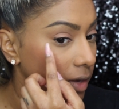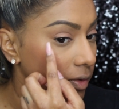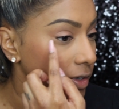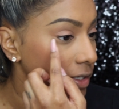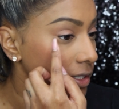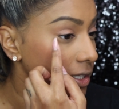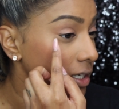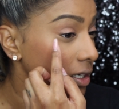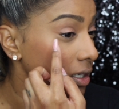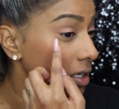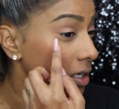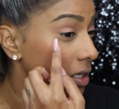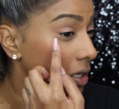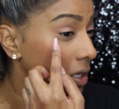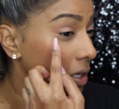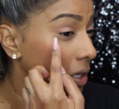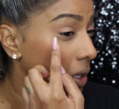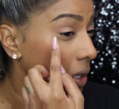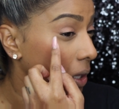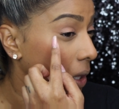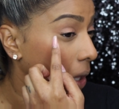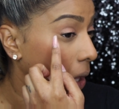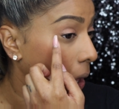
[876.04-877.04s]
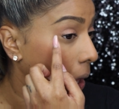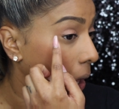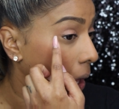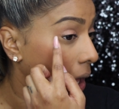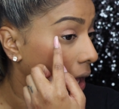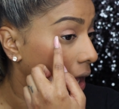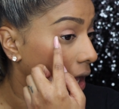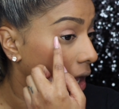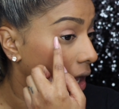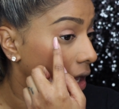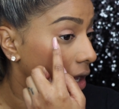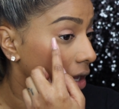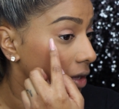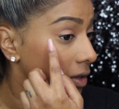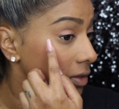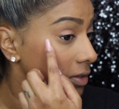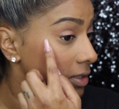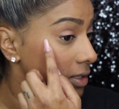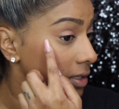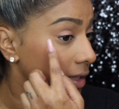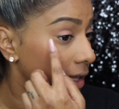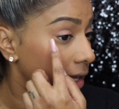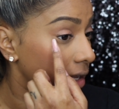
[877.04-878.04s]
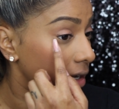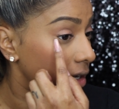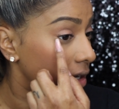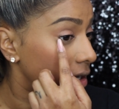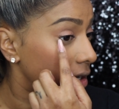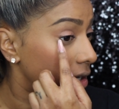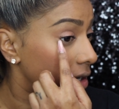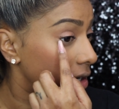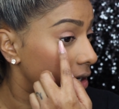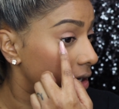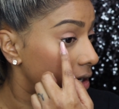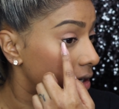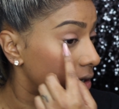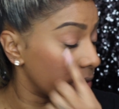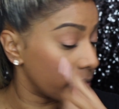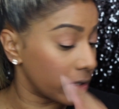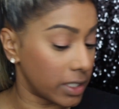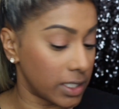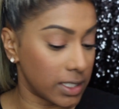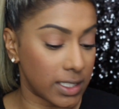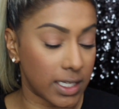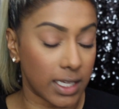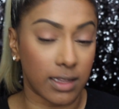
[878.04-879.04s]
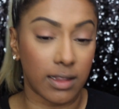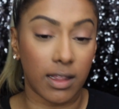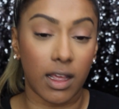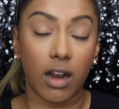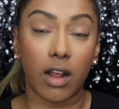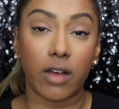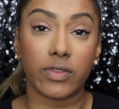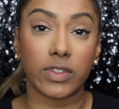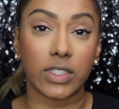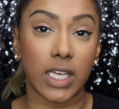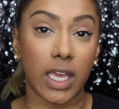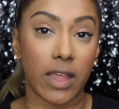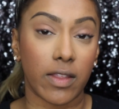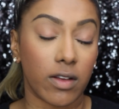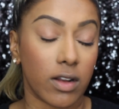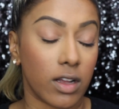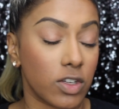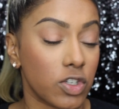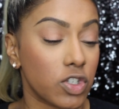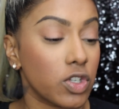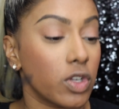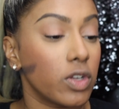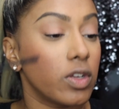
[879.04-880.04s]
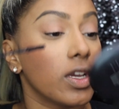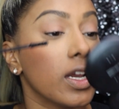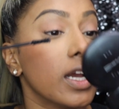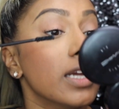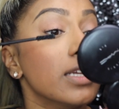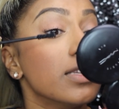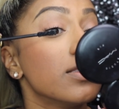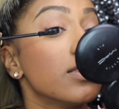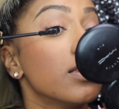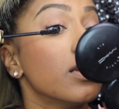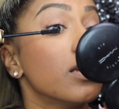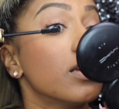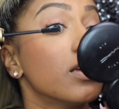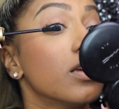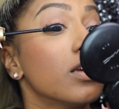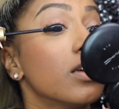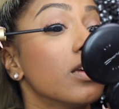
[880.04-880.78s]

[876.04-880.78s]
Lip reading: right there? See that? We're gonna take that off together. I'll show you guys.